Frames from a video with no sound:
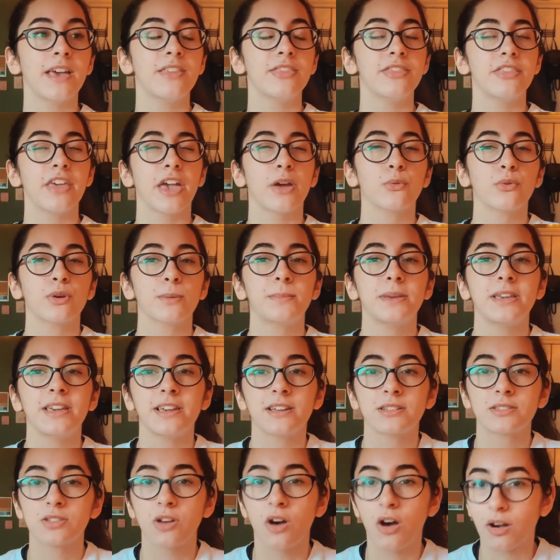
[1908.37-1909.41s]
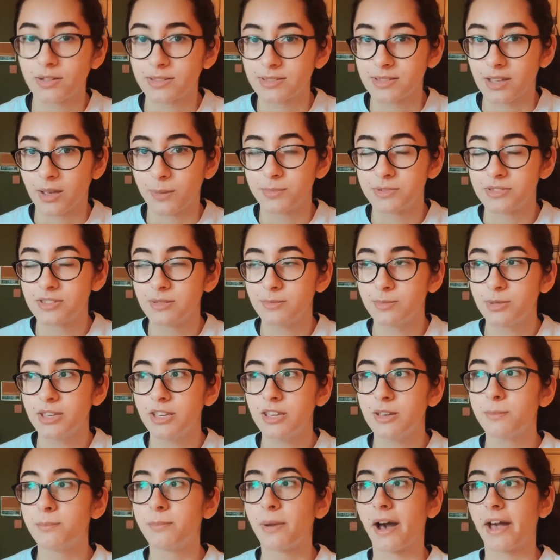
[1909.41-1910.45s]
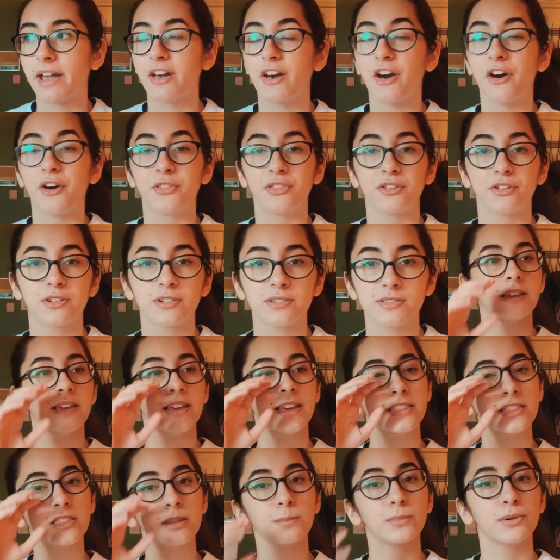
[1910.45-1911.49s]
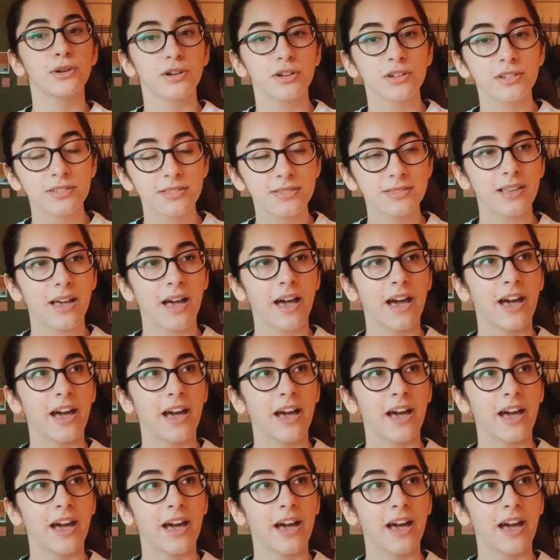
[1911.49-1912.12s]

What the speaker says: they were being talked up to be by others in the books.